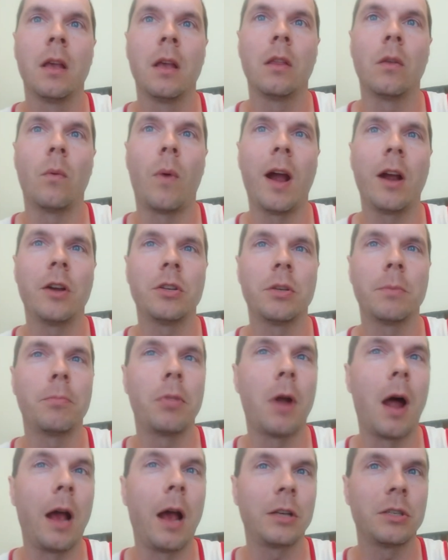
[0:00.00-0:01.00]
The wire is
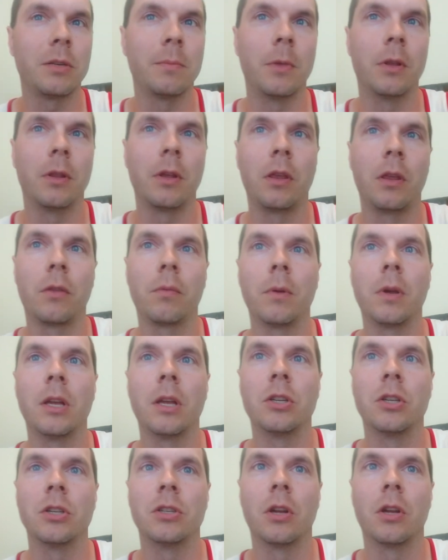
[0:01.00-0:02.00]
approximately 3
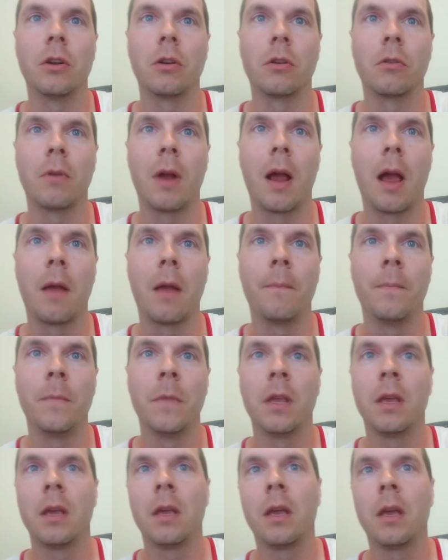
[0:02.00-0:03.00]
inches underground
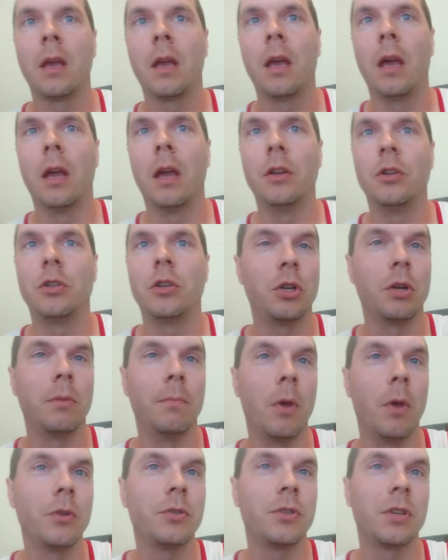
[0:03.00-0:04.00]
and should
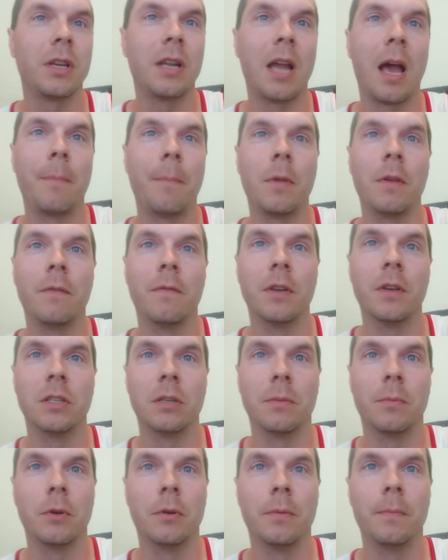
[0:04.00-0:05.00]
mostly not be
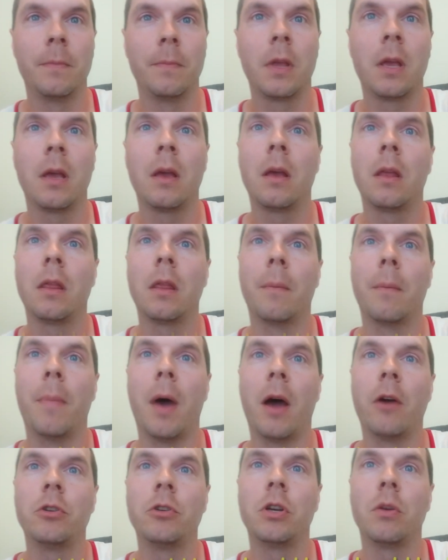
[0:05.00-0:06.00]
visible. The
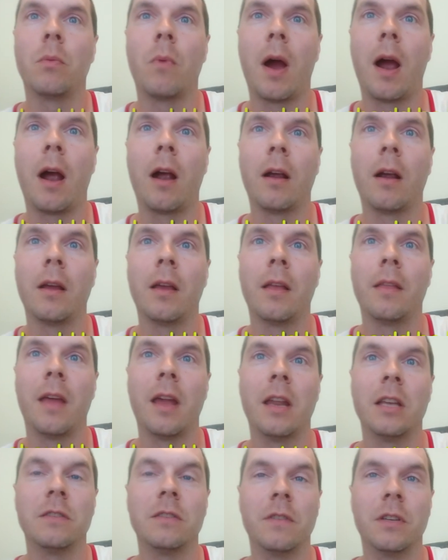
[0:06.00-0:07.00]
boundary wire
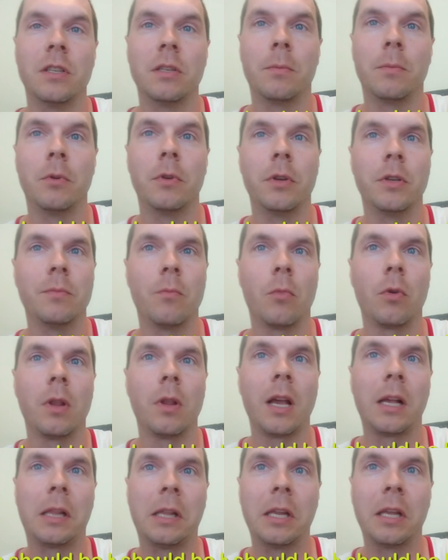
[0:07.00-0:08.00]
that is visible is more
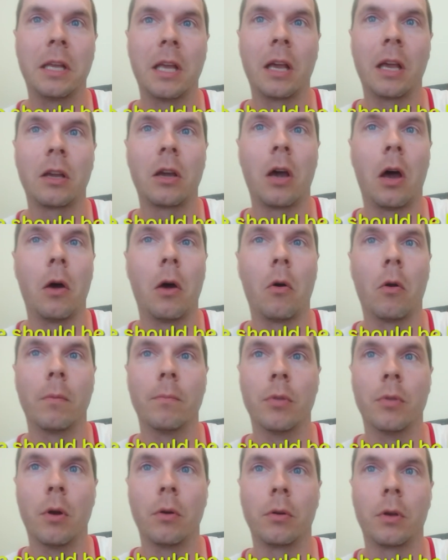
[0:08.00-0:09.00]
likely to get cut or
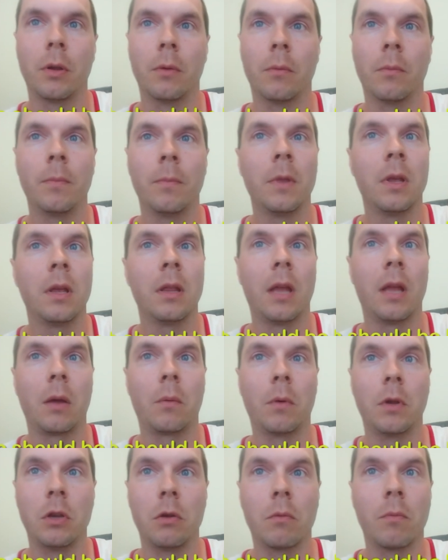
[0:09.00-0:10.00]
broken,
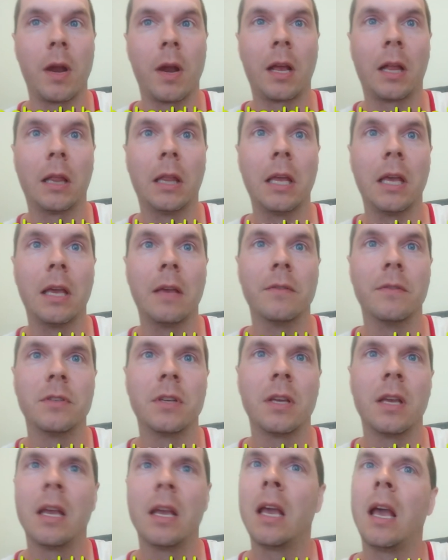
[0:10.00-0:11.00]
like when you rake
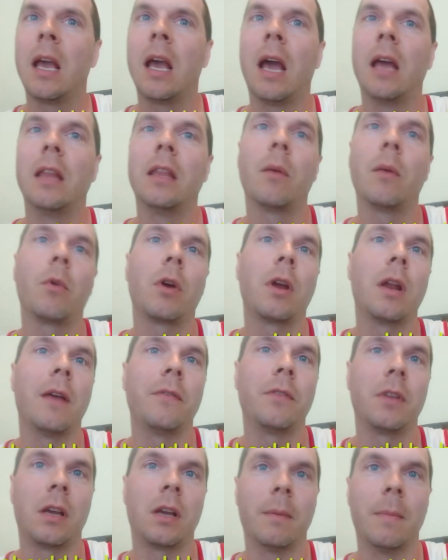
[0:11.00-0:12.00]
leaves, and then we're going to
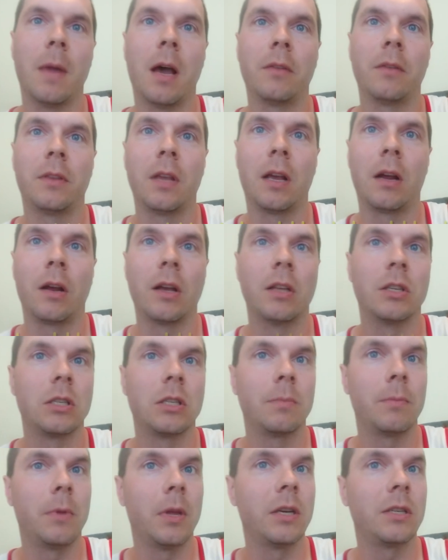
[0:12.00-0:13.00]
have to come out there and
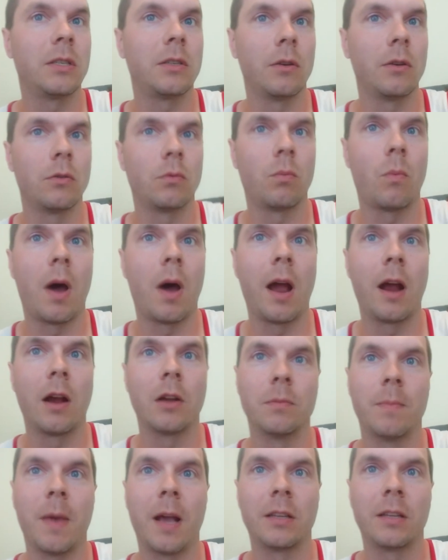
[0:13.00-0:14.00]
splice those
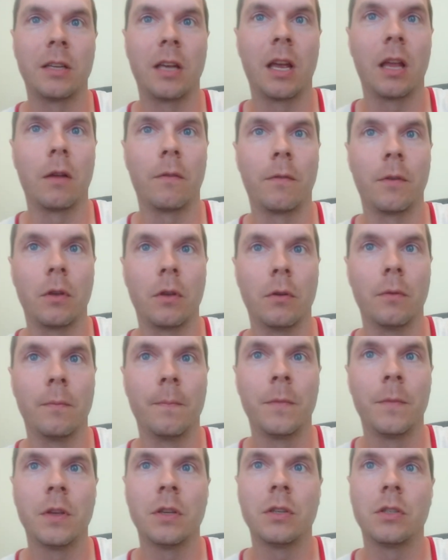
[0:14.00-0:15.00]
wires back together for you.
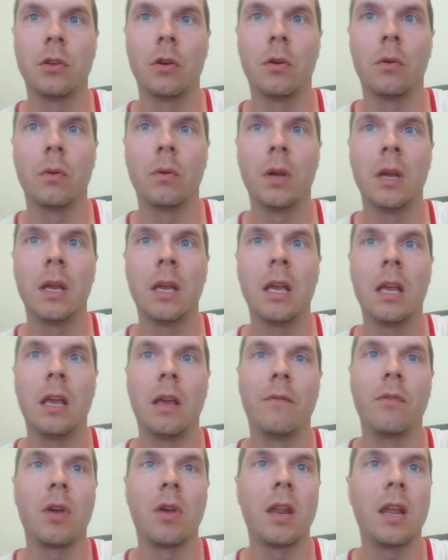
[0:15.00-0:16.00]
So
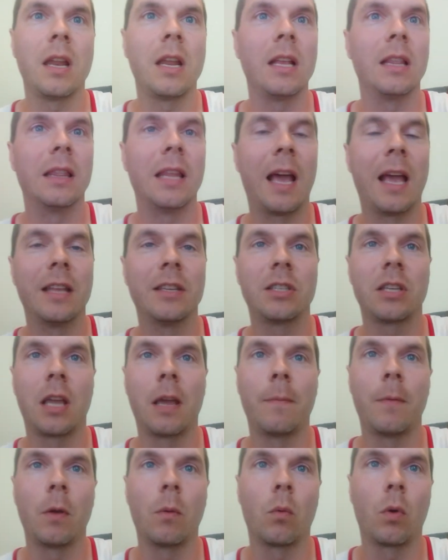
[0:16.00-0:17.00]
if you get any
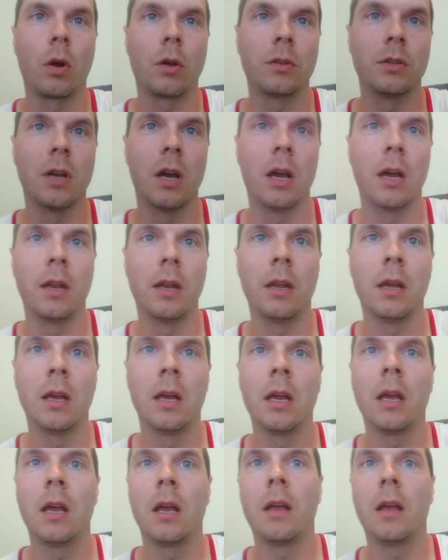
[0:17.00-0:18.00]
landscaping work done,
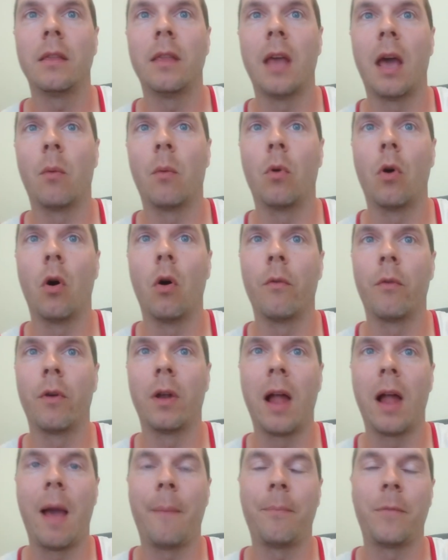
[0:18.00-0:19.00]
that will
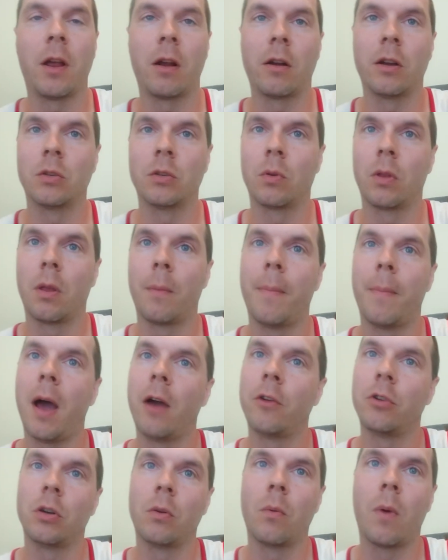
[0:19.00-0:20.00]
overlap the areas where the
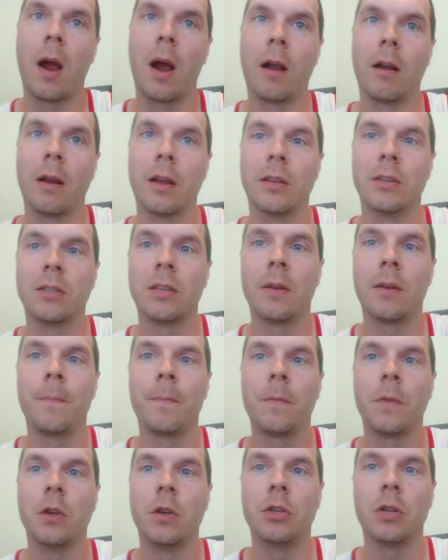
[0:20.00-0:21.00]
boundary wire is,
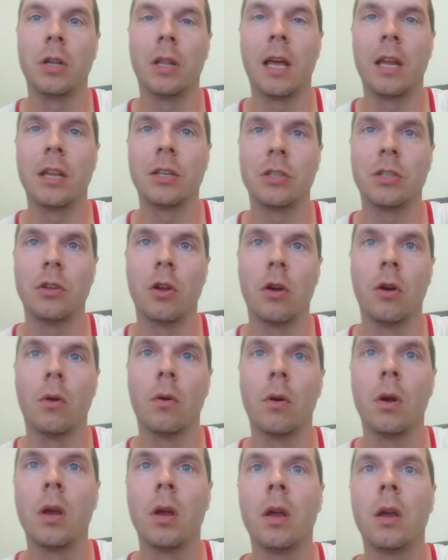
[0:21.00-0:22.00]
you should let us
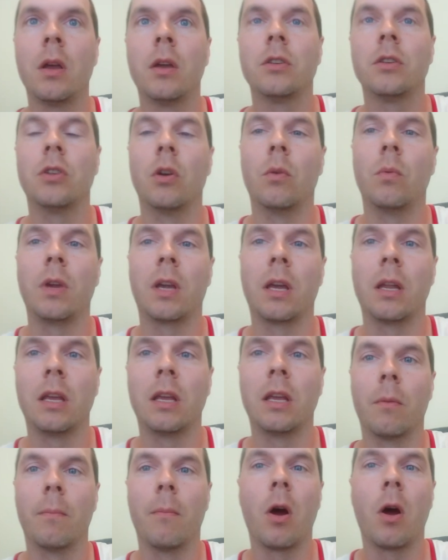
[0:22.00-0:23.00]
know so we can
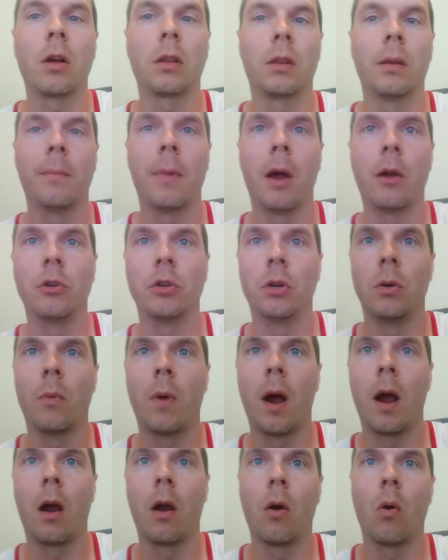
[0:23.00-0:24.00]
mark the boundary
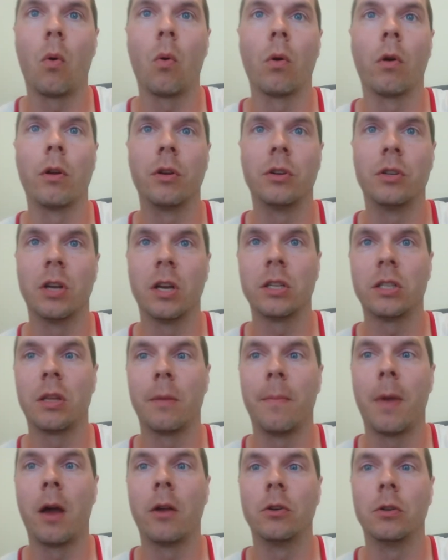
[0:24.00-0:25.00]
wire or adjust the
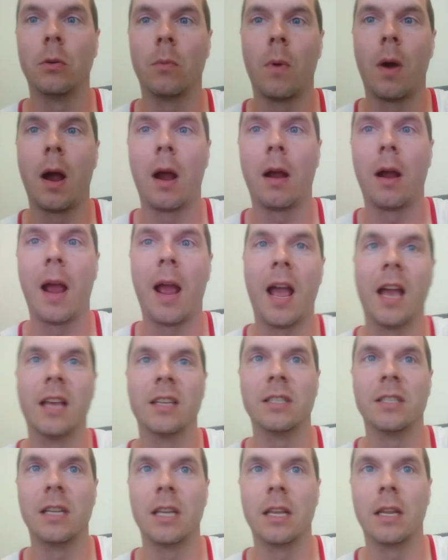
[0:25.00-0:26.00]
boundary wire
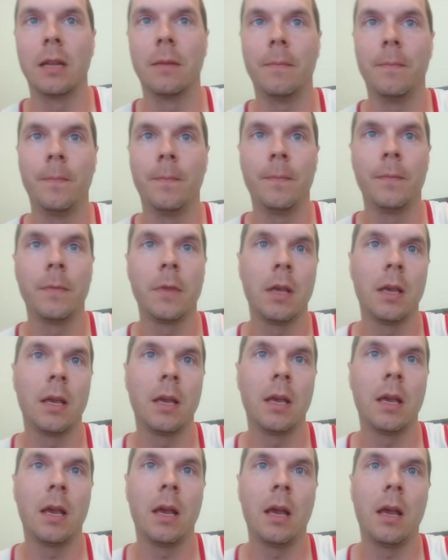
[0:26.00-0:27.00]
as needed.
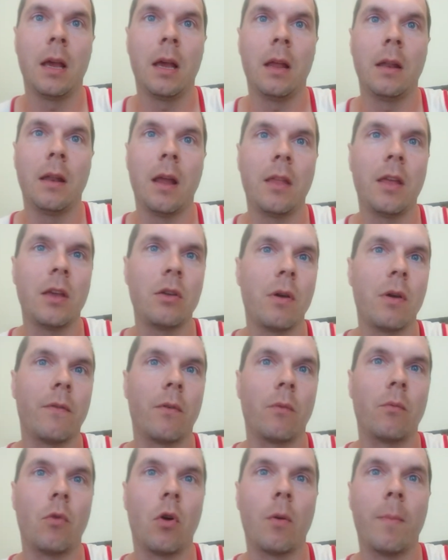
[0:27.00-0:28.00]
Now that you have
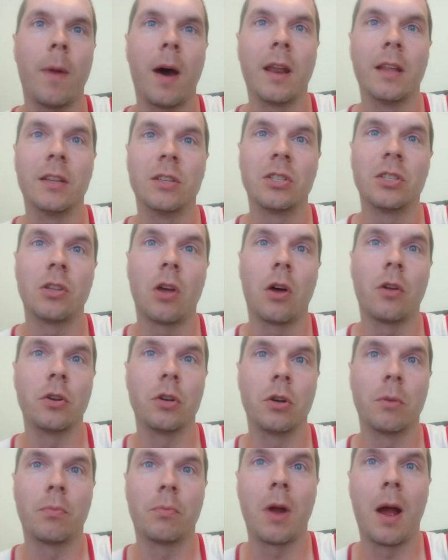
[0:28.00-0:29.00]
a robot installed on
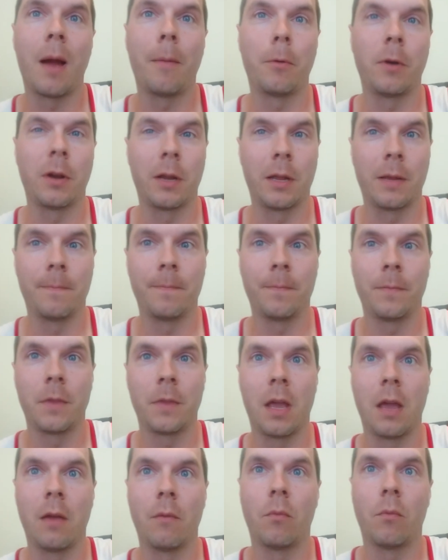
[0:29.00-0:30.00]
your property,
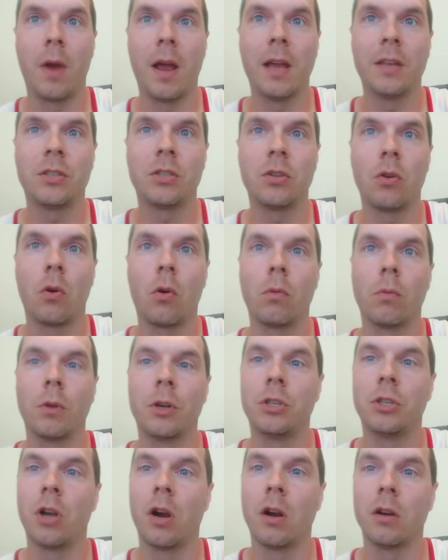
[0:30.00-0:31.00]
it rests or
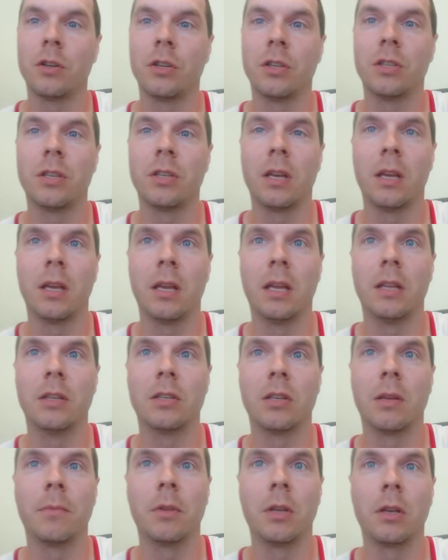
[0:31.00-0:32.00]
recharges in
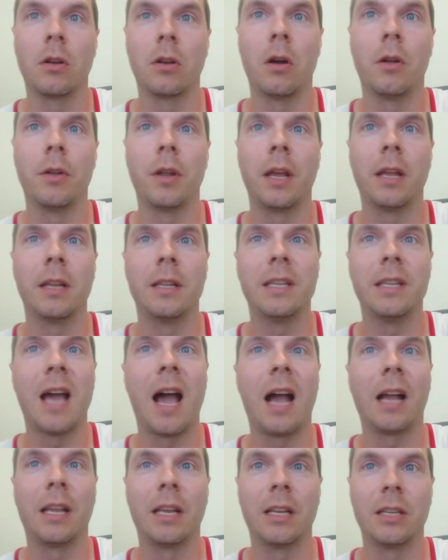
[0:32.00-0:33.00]
something called a
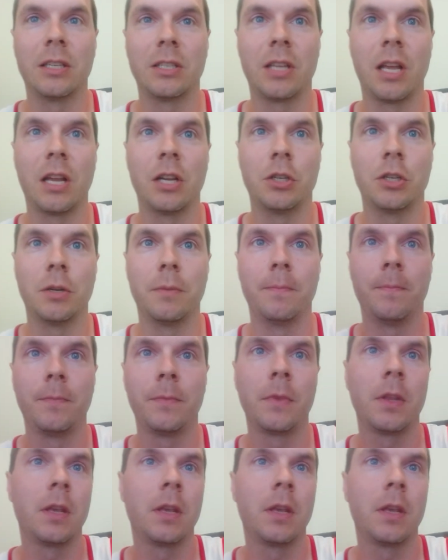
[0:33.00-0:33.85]
docking station.